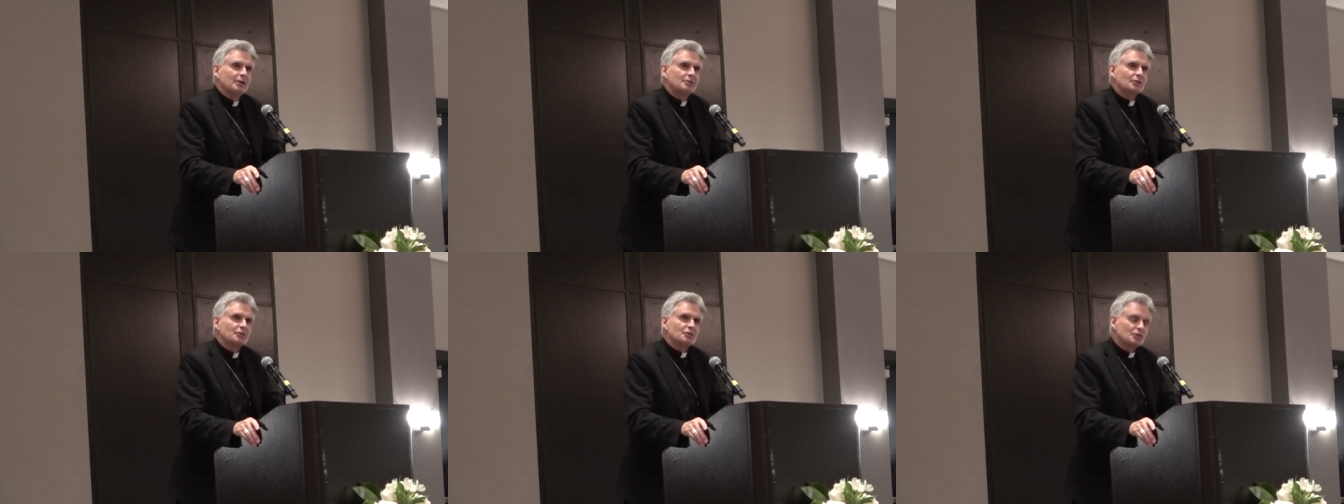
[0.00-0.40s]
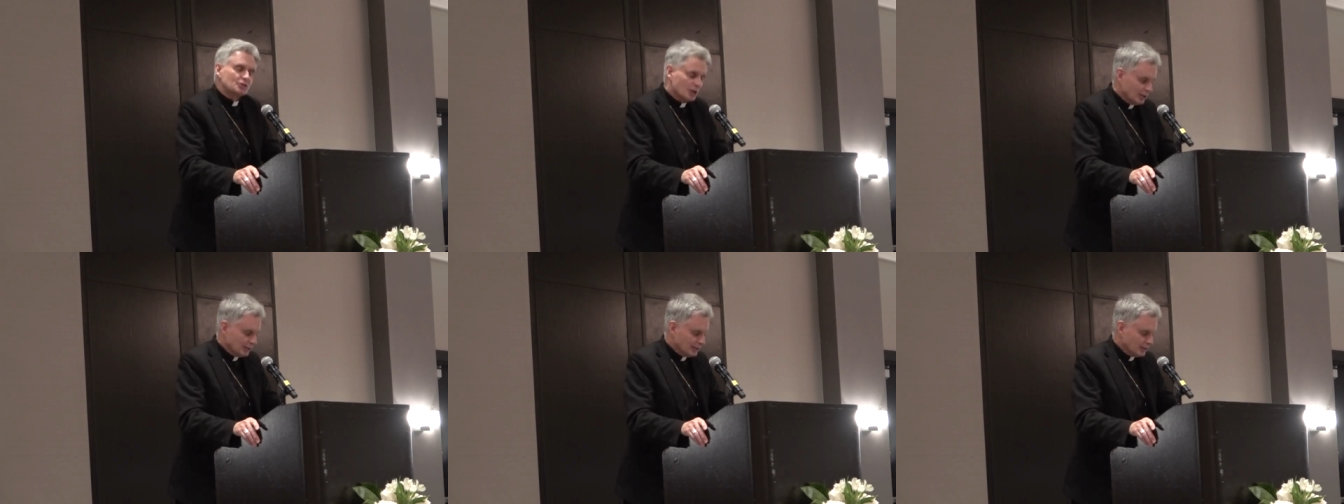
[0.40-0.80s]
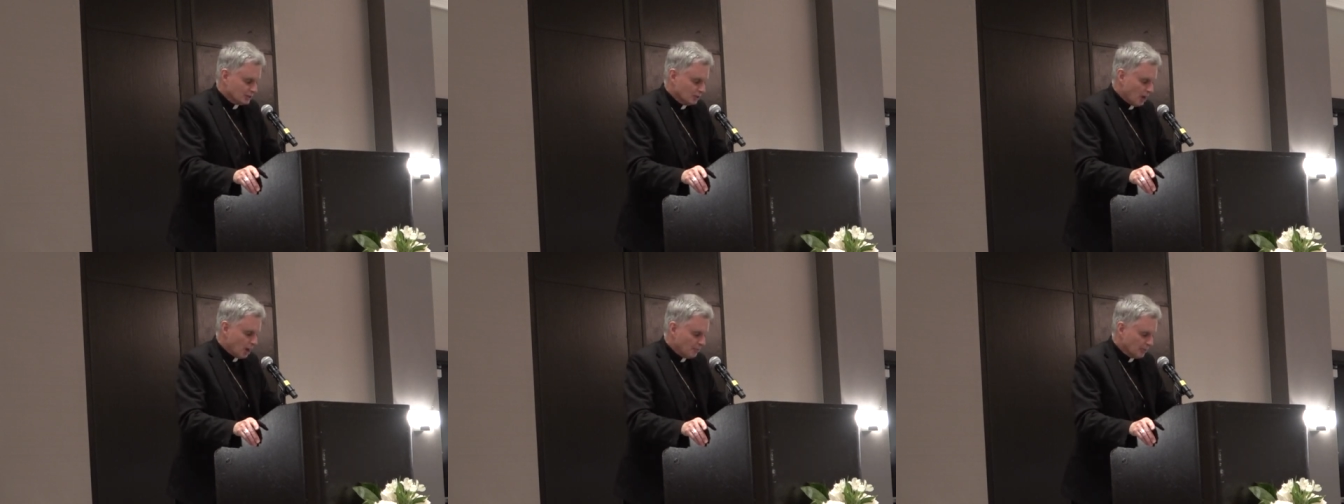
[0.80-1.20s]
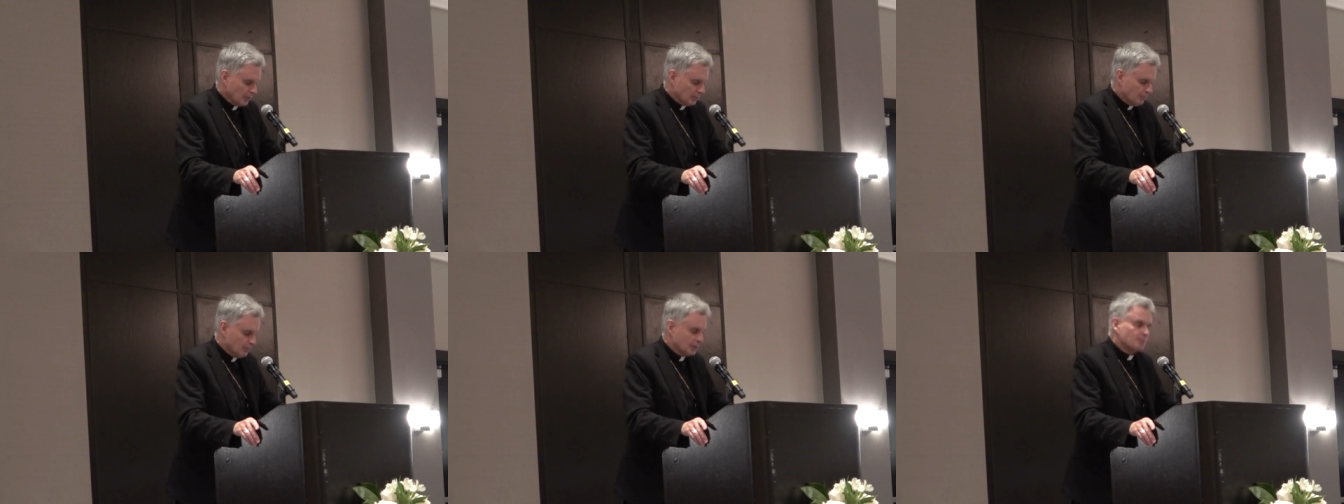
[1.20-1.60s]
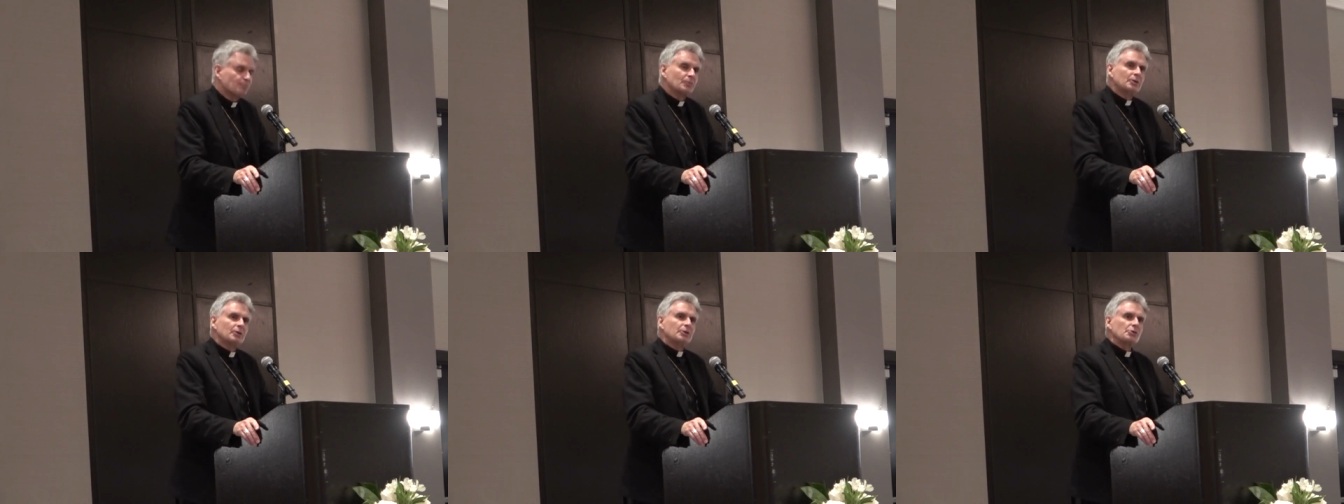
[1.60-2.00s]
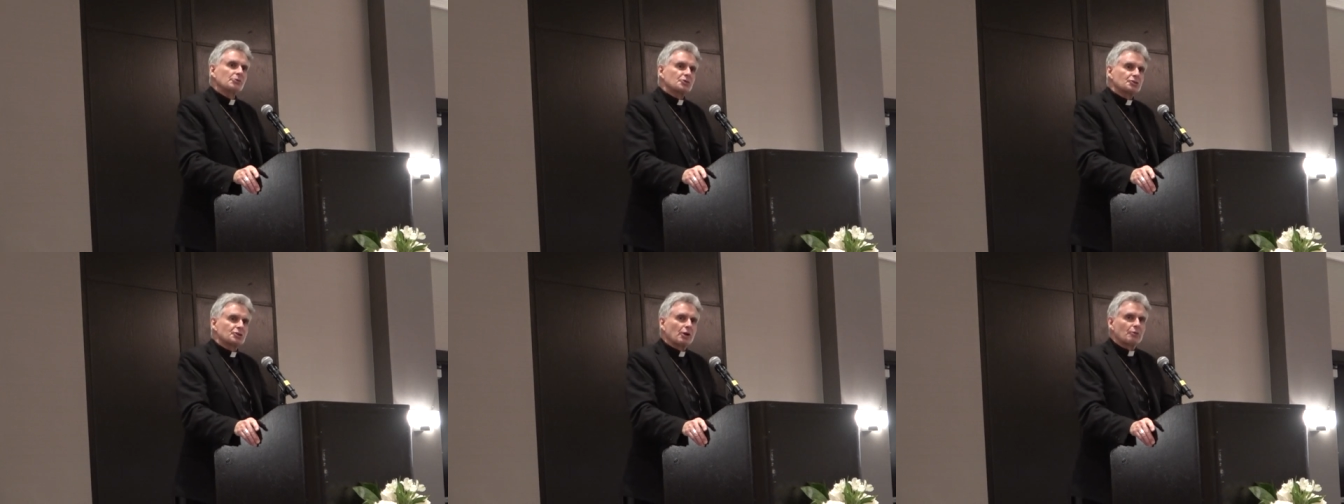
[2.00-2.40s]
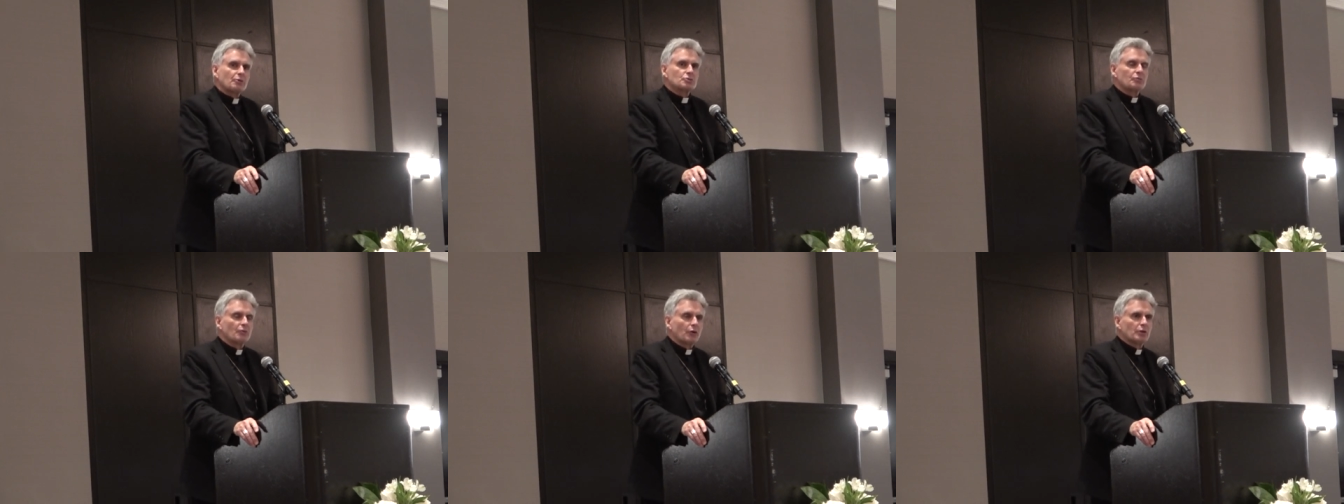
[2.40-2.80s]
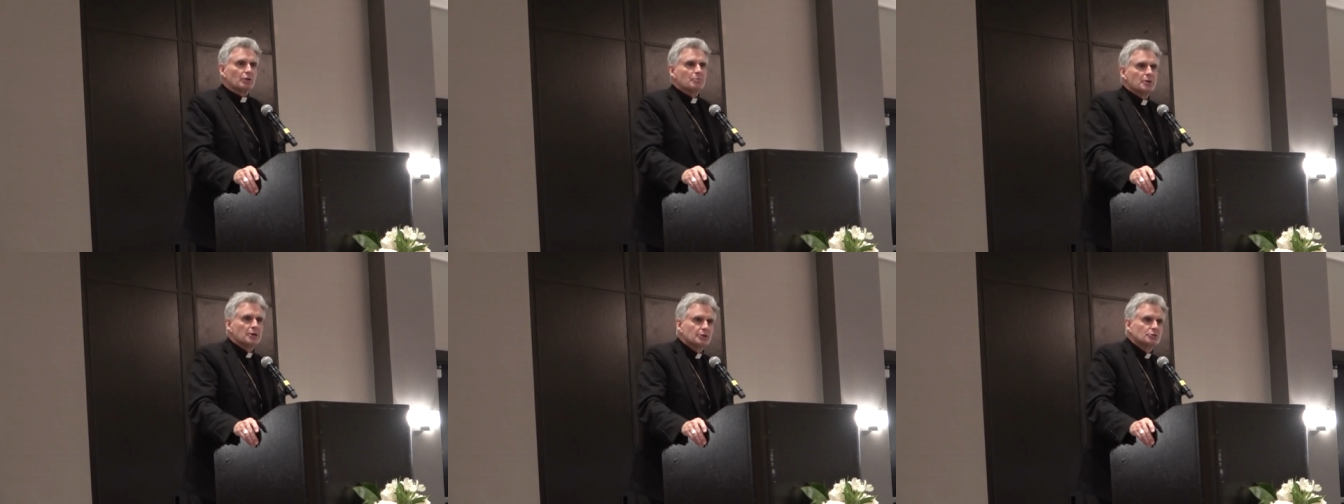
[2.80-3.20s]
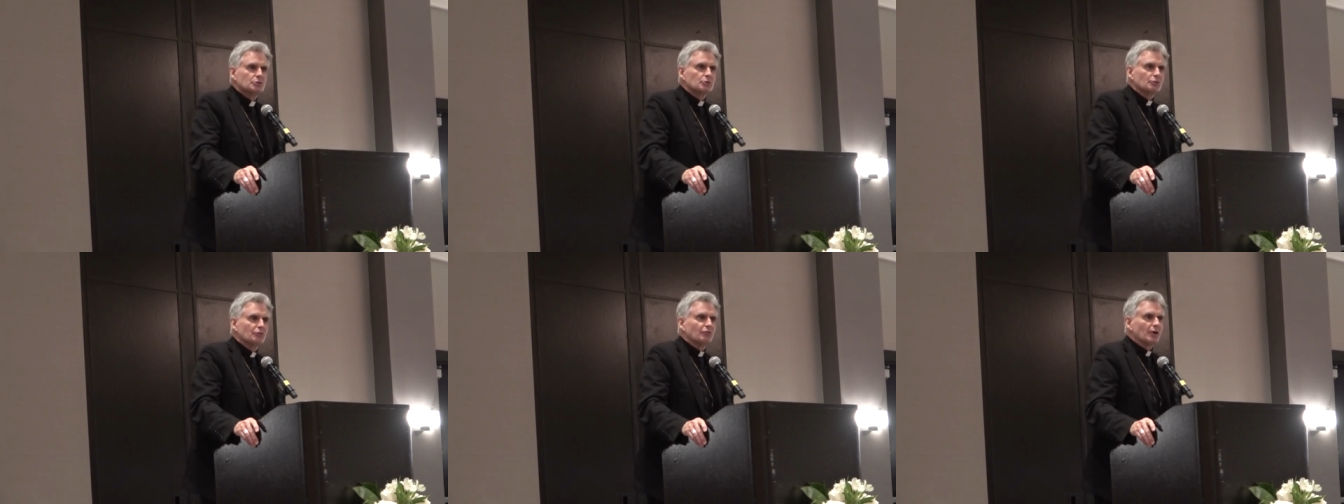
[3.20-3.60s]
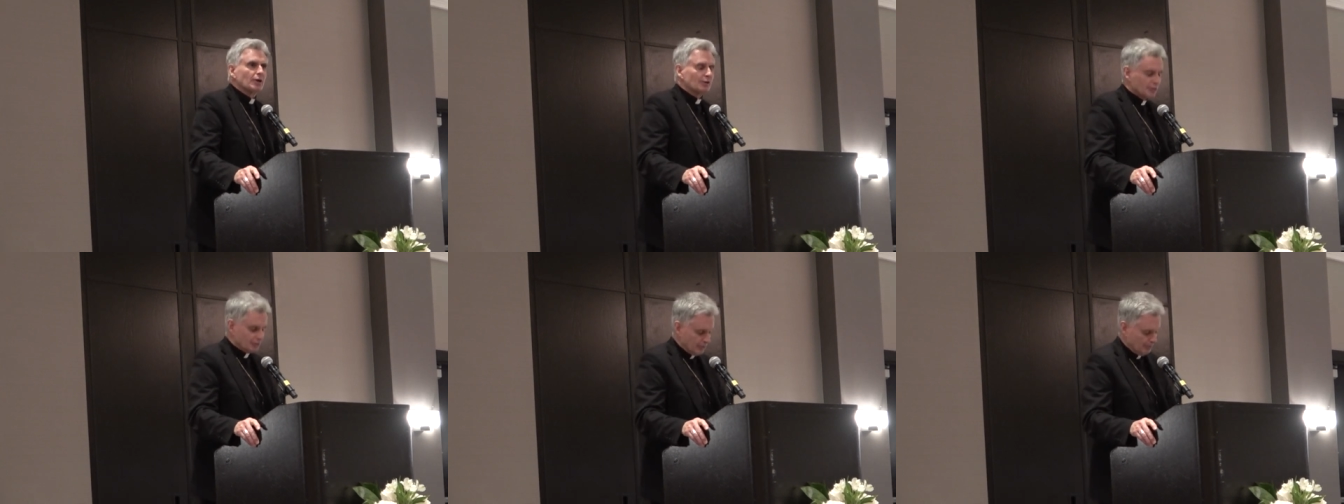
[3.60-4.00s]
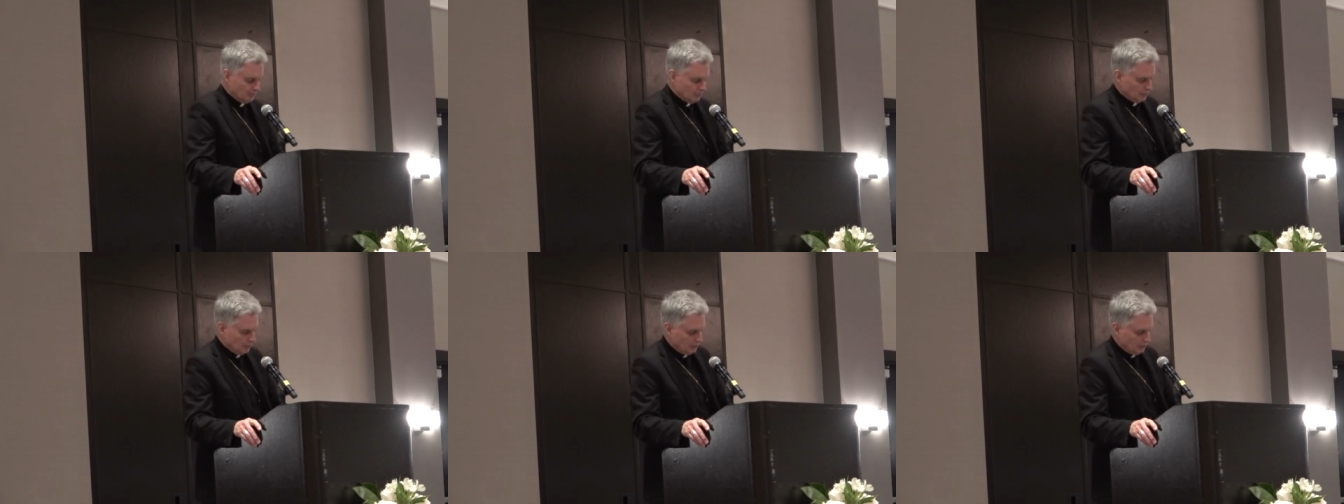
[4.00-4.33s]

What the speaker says: So it's a delicate topic, but the Serra's are very committed to their faith,